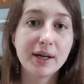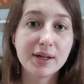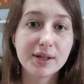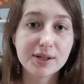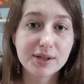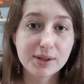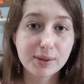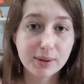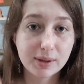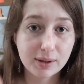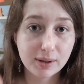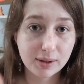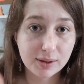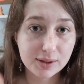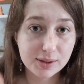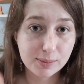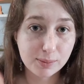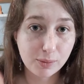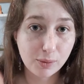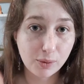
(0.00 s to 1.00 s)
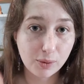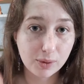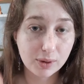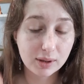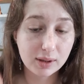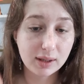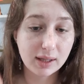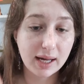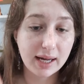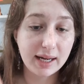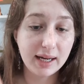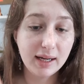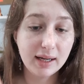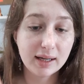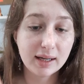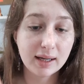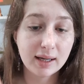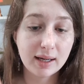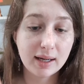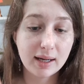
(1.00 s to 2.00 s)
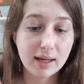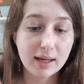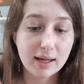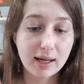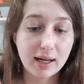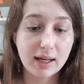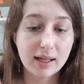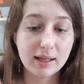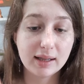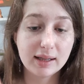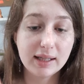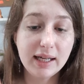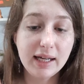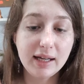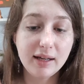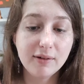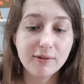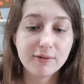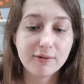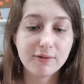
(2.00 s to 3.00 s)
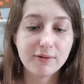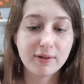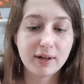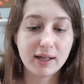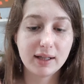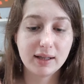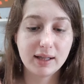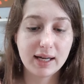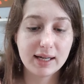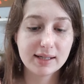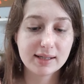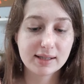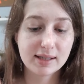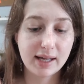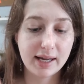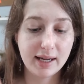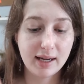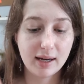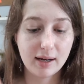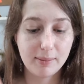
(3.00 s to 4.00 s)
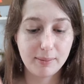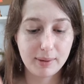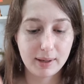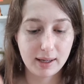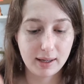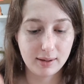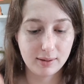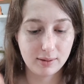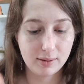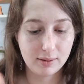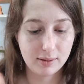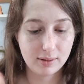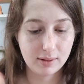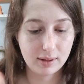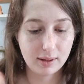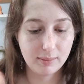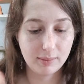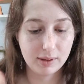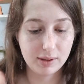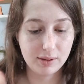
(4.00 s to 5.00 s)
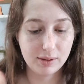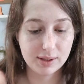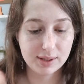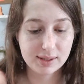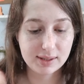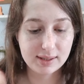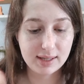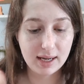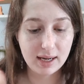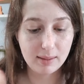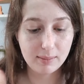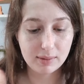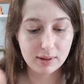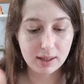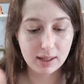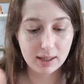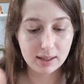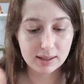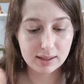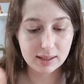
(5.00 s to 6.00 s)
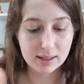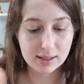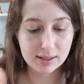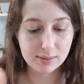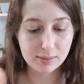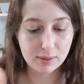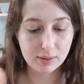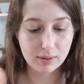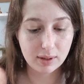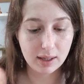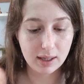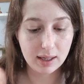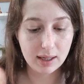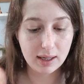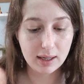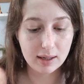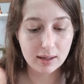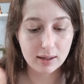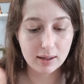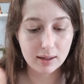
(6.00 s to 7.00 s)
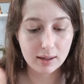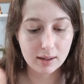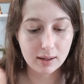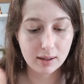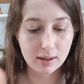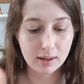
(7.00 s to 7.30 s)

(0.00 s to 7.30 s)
so it looks more like a leaf and less like a petal. I'm going to do the same thing to this one right here.